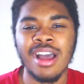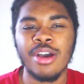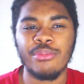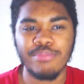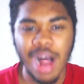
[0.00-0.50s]

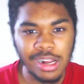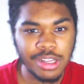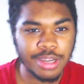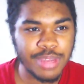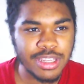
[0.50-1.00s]

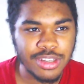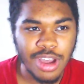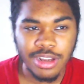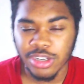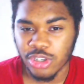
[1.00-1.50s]
Malcom is
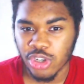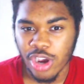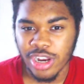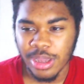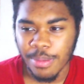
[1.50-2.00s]
not
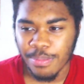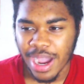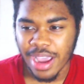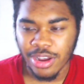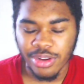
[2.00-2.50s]
joining
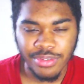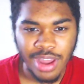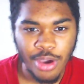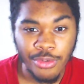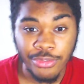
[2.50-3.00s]
Bayern.
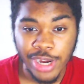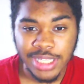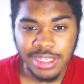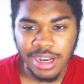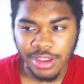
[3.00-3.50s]
Now,
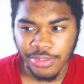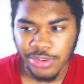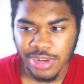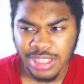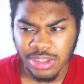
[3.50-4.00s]
recently, like a
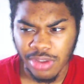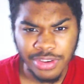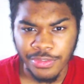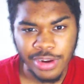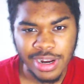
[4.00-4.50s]
few days ago, I
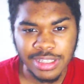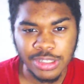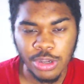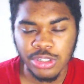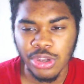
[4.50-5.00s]
think 3 days
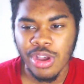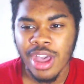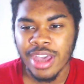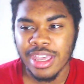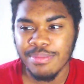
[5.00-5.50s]
ago or so,
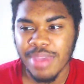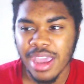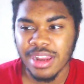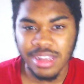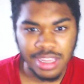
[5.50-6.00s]
he
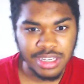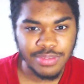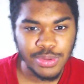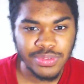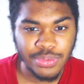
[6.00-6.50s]
made an
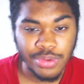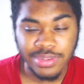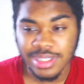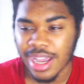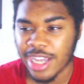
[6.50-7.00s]
interview with
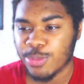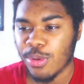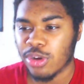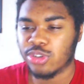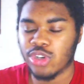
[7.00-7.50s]
Sky
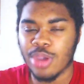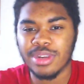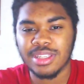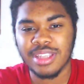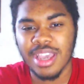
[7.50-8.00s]
Sports
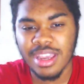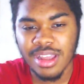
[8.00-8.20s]
Germany saying